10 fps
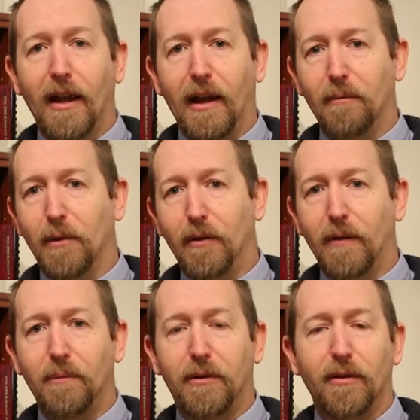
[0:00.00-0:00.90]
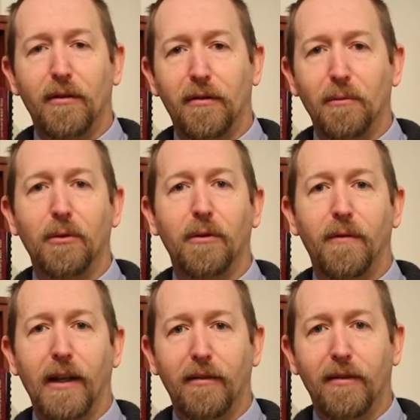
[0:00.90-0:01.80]
and move up to some more
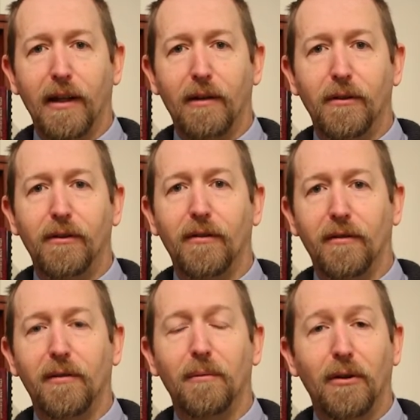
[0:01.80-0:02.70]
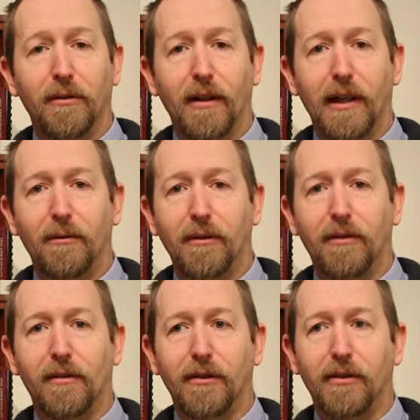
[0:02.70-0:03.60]
advanced languages and some modern
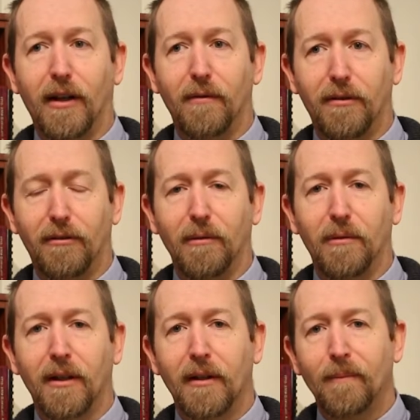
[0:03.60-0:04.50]
languages like JavaScript.